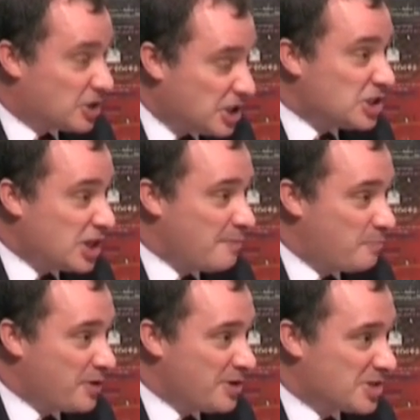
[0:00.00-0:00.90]

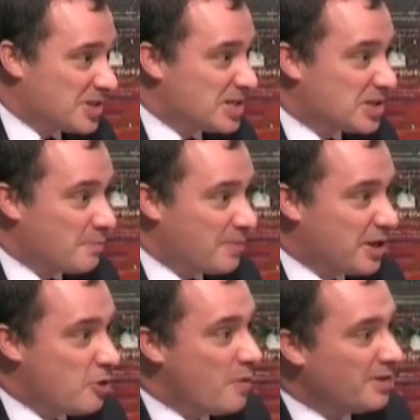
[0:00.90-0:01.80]
T-shaped person is
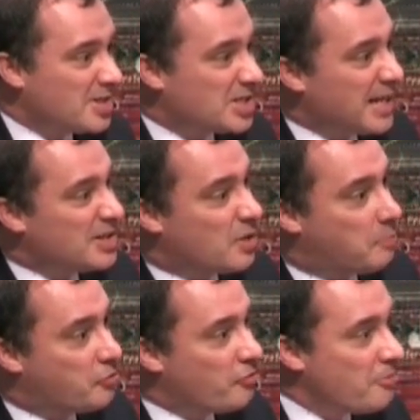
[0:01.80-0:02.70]
somebody who understands the
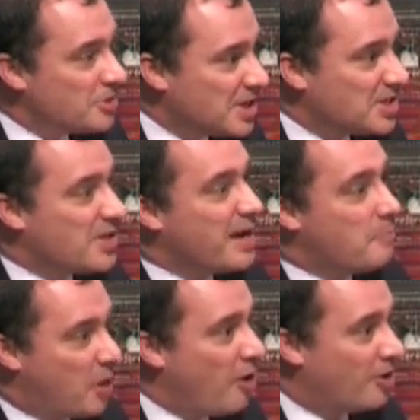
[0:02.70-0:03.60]
process they are
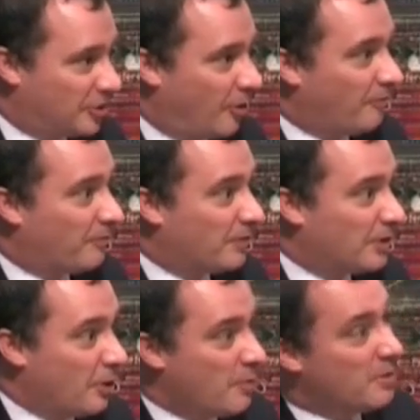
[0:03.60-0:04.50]
part of,
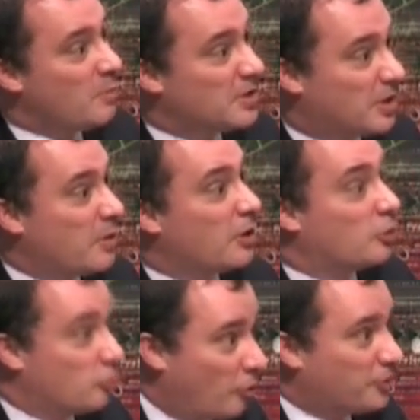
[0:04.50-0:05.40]
in other words, going
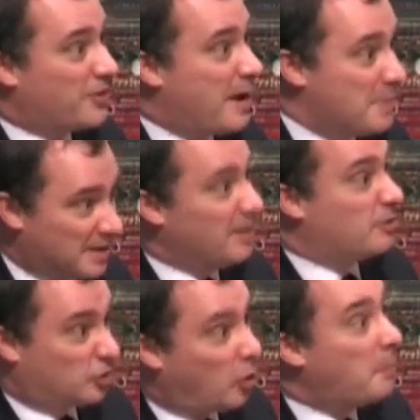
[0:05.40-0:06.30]
across them in the
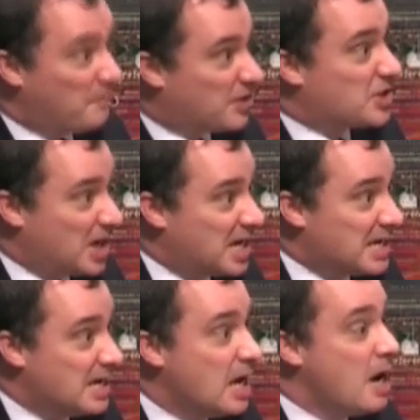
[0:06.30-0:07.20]
top of the
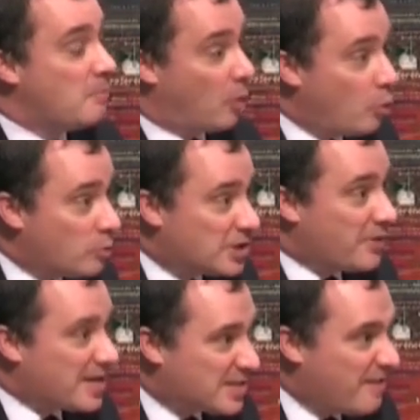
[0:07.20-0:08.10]
T, but also
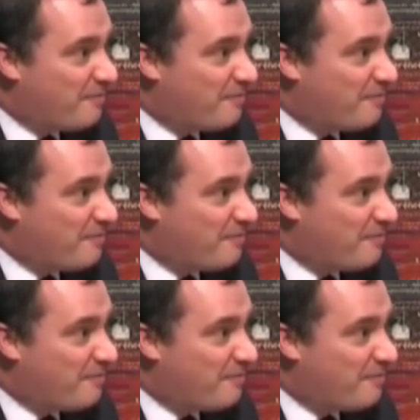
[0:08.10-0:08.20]
has their